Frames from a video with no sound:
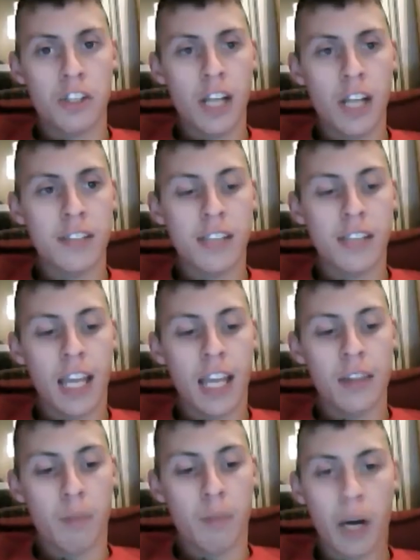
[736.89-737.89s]
Jets
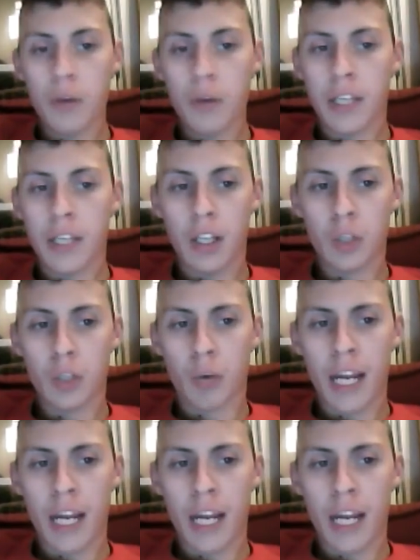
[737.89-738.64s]
and the Brown killer,